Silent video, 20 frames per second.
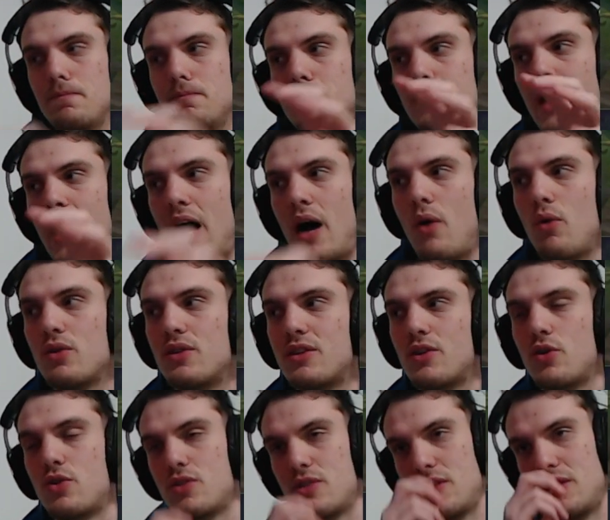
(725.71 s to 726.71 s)
mm-hmm. I would
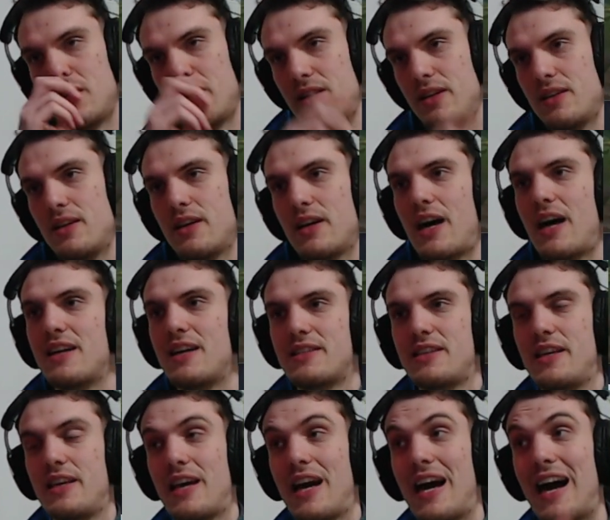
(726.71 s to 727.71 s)
consider uh,
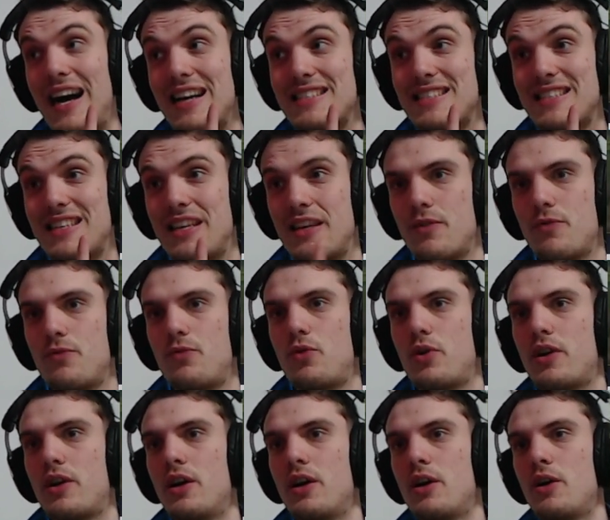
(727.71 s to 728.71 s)
asking asking for